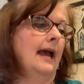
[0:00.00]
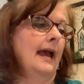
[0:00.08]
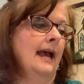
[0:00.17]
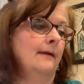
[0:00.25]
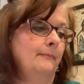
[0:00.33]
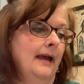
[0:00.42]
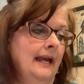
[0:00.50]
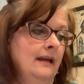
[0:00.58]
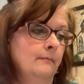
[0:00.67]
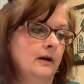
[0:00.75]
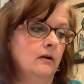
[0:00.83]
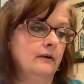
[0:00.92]
At
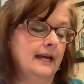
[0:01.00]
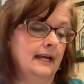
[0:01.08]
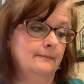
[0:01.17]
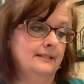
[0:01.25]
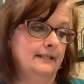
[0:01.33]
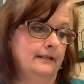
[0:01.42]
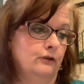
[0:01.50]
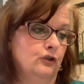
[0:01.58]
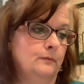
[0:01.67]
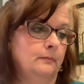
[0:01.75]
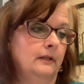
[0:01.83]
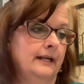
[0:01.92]
paintball game
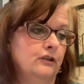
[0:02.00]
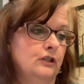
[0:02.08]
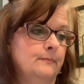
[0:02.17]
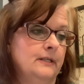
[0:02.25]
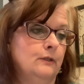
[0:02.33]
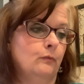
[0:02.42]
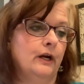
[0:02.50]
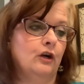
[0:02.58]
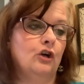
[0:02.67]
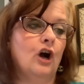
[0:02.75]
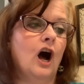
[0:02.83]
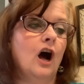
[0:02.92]
centers, players must wear
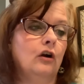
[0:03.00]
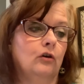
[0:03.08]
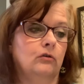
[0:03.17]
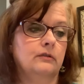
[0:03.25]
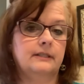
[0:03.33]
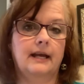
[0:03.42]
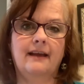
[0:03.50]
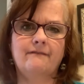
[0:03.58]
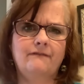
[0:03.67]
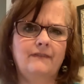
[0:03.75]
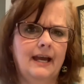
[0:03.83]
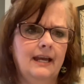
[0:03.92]
goggles
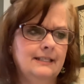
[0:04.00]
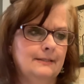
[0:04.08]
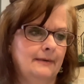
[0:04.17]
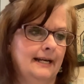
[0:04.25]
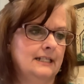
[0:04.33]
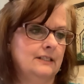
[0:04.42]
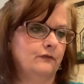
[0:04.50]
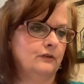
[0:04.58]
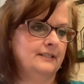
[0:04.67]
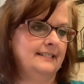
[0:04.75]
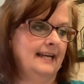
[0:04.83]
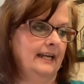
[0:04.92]
and face masks
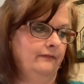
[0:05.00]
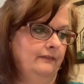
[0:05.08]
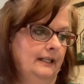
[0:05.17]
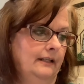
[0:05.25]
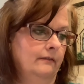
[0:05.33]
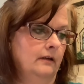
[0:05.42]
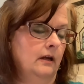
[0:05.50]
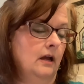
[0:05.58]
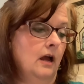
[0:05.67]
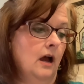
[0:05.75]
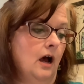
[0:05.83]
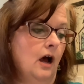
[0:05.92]
for safety.
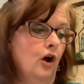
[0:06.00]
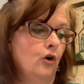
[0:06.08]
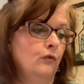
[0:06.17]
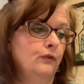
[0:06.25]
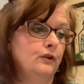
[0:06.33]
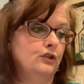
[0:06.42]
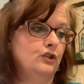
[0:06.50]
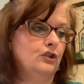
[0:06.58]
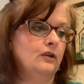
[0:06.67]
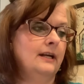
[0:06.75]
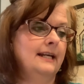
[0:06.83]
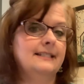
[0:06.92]
On the
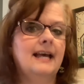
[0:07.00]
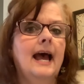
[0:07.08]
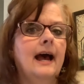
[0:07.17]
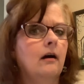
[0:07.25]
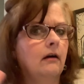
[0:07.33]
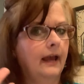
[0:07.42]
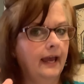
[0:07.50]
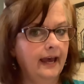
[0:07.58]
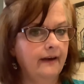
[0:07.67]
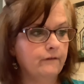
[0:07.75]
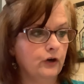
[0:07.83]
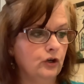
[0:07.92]
streets,
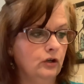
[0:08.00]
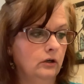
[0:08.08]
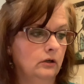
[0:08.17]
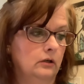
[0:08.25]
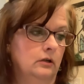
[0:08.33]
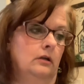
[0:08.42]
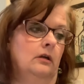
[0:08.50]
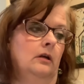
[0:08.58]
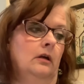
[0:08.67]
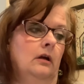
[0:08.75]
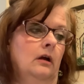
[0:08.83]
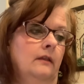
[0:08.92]
however,
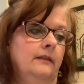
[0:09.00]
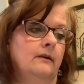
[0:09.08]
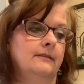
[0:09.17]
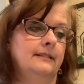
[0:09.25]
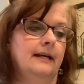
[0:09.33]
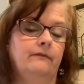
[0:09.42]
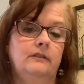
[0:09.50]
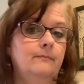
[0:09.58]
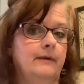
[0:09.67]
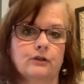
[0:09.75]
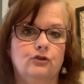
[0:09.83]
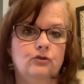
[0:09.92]
those safety
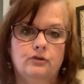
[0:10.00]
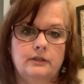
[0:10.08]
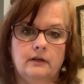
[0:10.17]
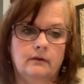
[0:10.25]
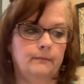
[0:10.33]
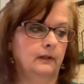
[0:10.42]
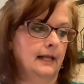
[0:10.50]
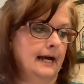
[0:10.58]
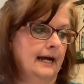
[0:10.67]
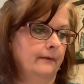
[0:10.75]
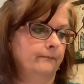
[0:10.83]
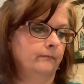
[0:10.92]
measures don't apply.